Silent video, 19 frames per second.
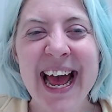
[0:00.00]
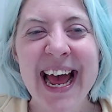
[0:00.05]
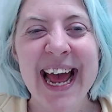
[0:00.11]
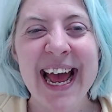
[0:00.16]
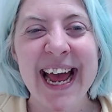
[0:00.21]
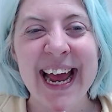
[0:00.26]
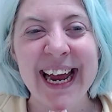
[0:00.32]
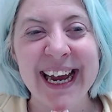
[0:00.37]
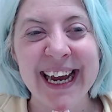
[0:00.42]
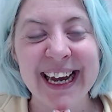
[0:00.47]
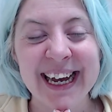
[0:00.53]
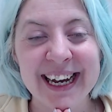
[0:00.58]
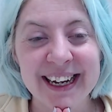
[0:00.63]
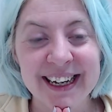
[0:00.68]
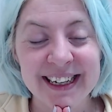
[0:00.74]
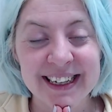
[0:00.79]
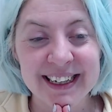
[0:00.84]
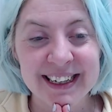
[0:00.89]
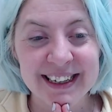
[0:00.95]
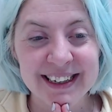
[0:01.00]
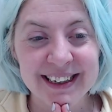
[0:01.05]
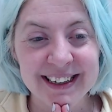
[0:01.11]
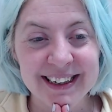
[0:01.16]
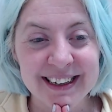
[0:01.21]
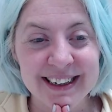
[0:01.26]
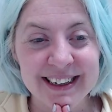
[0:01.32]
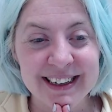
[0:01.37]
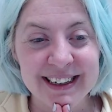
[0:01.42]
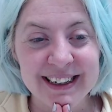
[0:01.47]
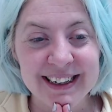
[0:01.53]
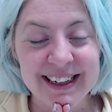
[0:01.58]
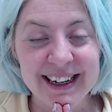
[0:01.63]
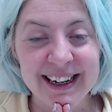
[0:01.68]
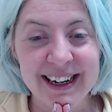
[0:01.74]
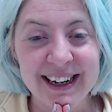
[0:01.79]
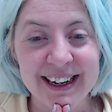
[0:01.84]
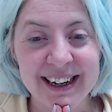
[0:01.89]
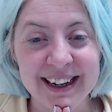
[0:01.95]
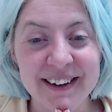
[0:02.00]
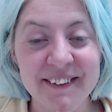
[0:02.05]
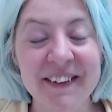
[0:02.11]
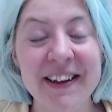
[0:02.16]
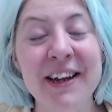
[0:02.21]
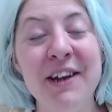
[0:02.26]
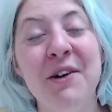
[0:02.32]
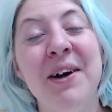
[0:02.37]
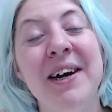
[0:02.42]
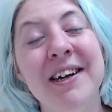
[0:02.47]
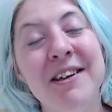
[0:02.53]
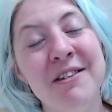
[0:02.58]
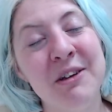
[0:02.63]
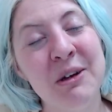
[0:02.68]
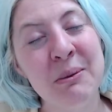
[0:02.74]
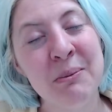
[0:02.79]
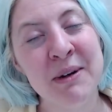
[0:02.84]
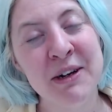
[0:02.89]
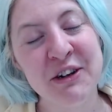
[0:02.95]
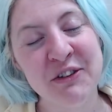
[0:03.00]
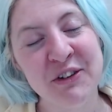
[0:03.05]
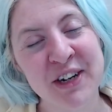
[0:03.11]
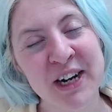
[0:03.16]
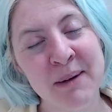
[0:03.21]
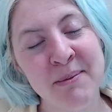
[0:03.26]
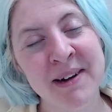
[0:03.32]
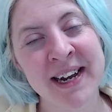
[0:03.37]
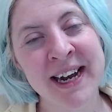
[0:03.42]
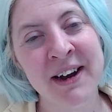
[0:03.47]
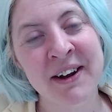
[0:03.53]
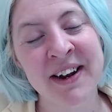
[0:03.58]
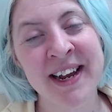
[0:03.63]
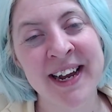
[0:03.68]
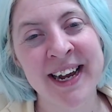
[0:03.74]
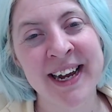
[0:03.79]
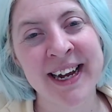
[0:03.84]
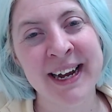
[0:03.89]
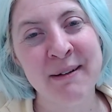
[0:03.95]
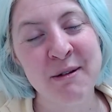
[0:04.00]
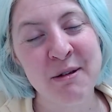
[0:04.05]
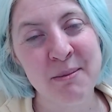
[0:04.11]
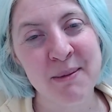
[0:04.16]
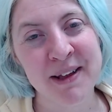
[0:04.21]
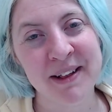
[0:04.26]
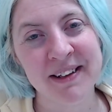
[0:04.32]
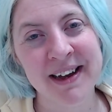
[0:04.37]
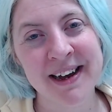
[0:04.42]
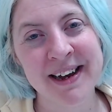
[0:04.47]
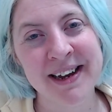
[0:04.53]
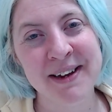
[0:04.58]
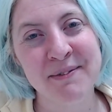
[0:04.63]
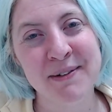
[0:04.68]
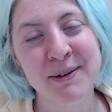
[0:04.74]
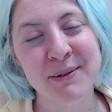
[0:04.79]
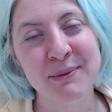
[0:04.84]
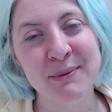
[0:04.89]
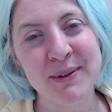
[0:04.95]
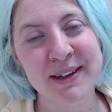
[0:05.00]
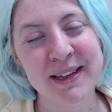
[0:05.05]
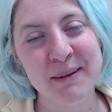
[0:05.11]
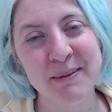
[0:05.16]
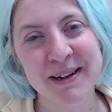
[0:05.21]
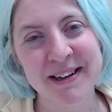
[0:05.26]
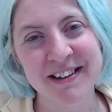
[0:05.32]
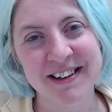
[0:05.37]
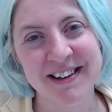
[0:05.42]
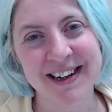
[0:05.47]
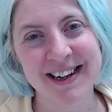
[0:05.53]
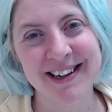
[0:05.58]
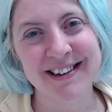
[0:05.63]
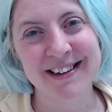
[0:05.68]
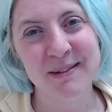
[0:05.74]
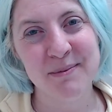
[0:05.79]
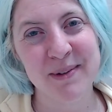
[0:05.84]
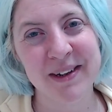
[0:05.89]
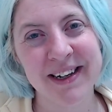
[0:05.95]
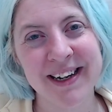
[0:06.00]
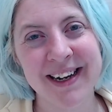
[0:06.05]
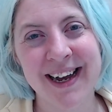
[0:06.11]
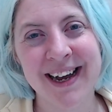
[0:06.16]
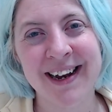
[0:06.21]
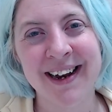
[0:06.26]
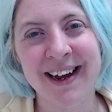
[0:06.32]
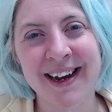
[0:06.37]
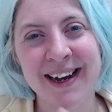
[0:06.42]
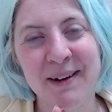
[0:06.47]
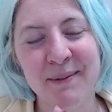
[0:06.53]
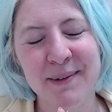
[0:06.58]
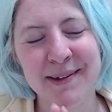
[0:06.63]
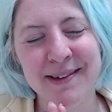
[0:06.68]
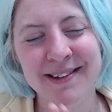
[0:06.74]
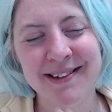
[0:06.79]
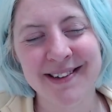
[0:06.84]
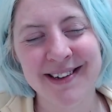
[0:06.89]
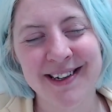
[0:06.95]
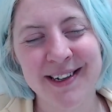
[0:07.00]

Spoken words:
And Yeah, thank you guys so much for coming out and hanging out with me live. It really means a lot to me, and I will see